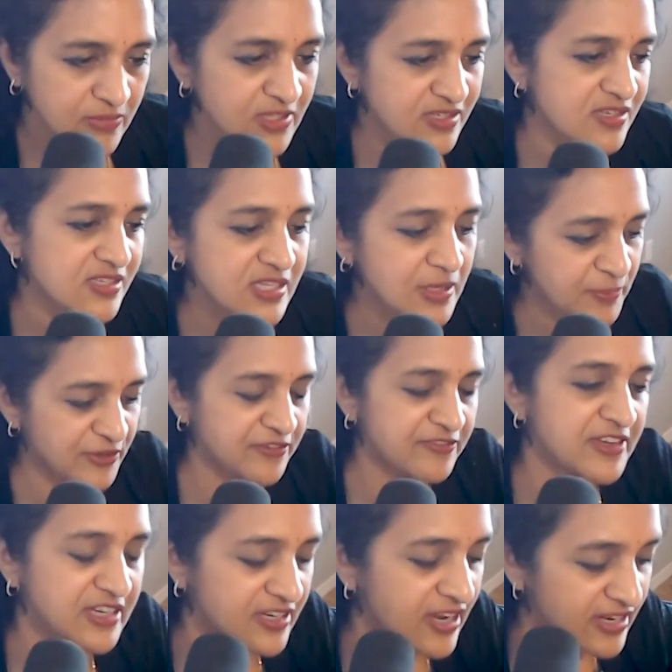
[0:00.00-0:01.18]
This is the
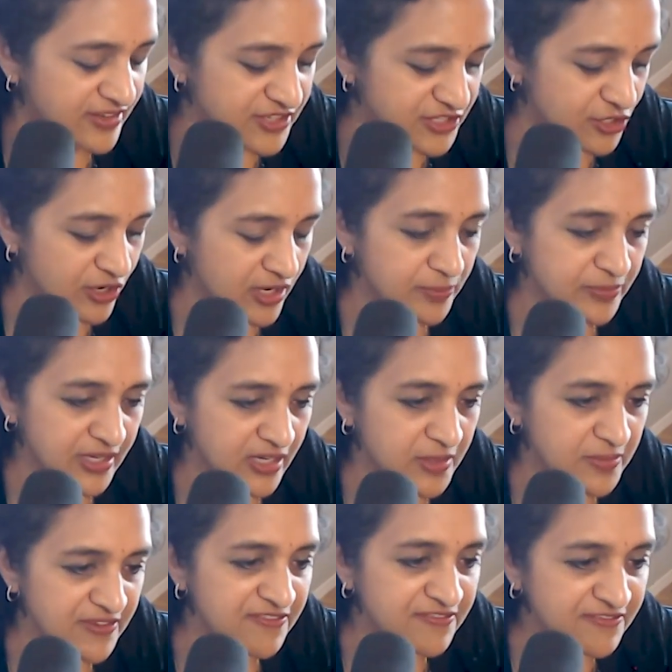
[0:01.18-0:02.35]
perfect kind of startup that could
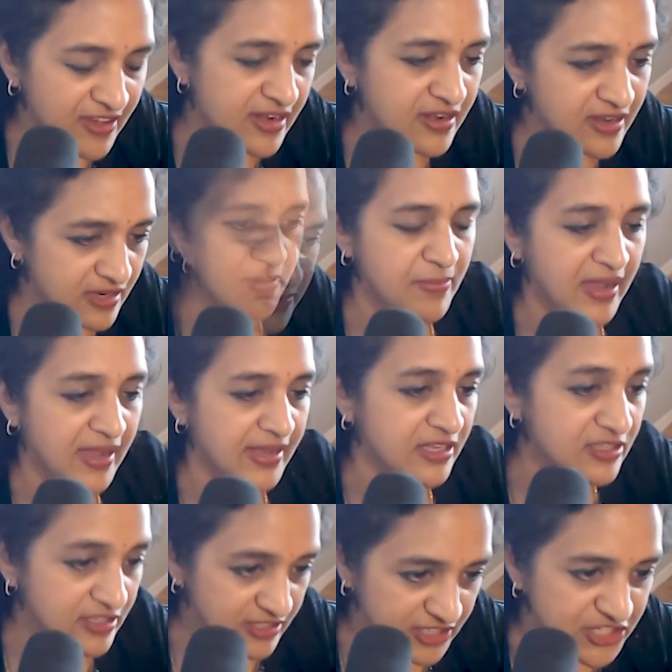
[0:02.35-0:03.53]
be funded by
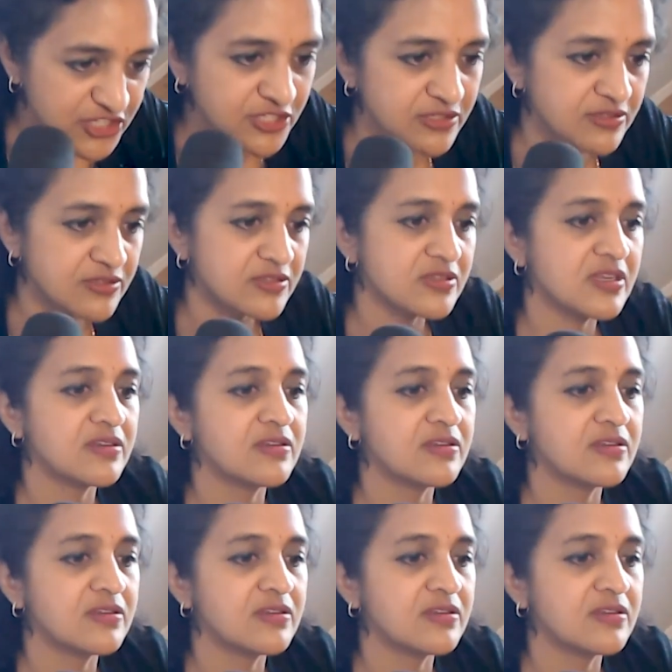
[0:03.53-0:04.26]
clinicians.